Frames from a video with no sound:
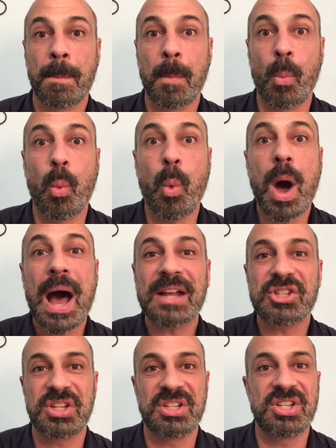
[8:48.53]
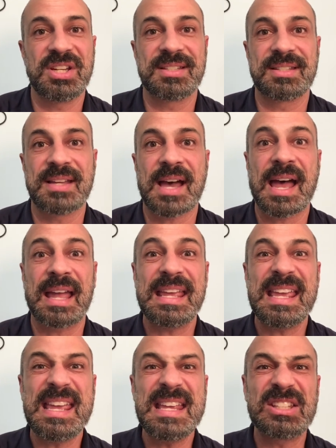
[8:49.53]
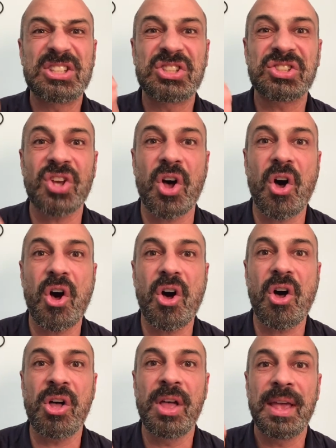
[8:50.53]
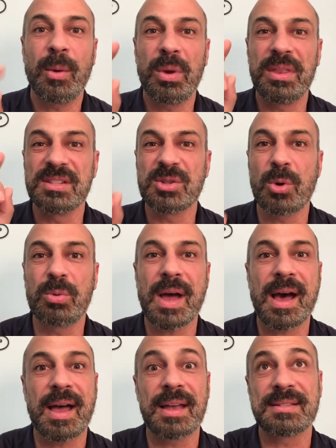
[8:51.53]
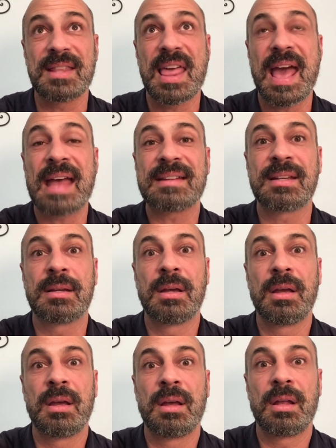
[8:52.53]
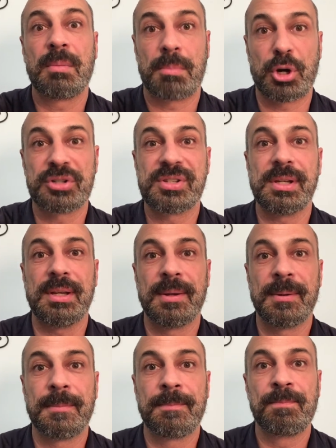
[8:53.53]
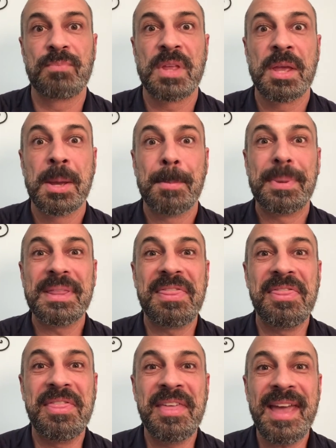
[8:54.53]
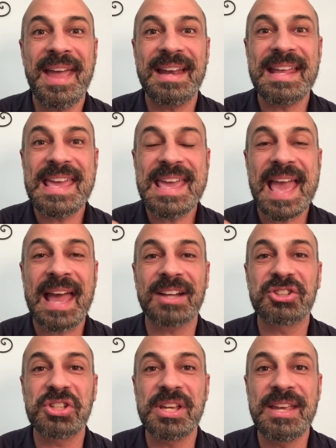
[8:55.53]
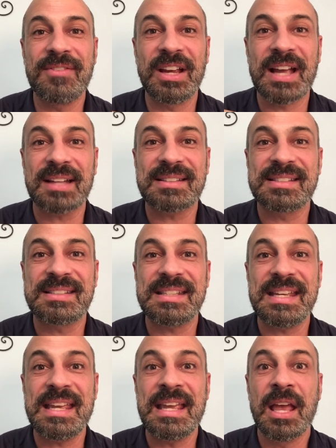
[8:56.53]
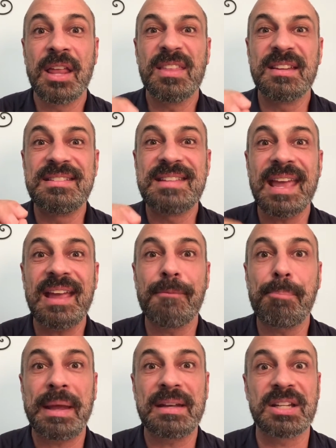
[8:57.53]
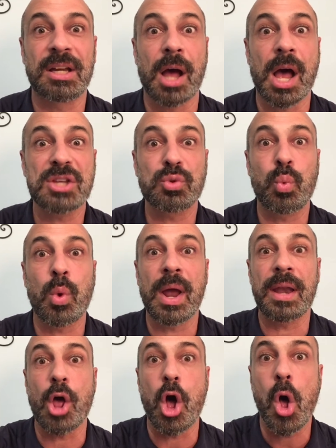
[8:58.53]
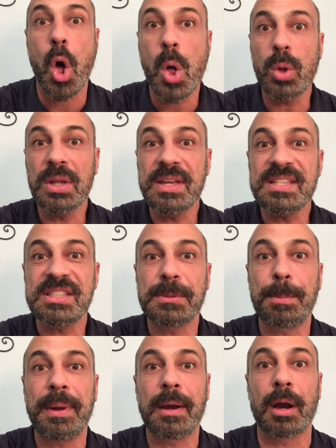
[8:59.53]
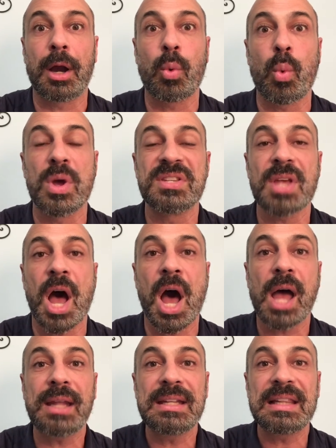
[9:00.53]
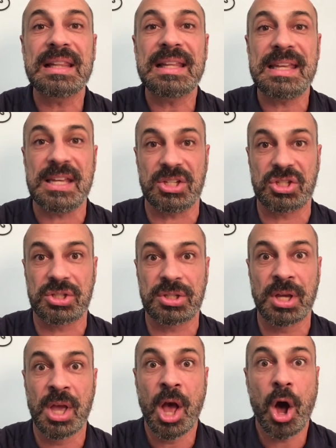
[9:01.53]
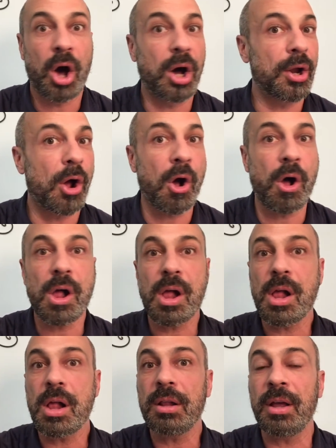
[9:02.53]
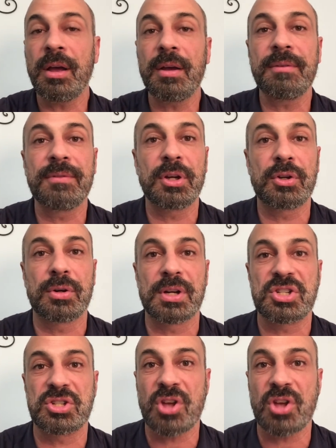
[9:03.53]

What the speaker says: watching Jesus die. He saw with his own eyes that mercy. But then he actually even got to see the day of Pentecost when the Holy Spirit was unleashed on all of the Christians,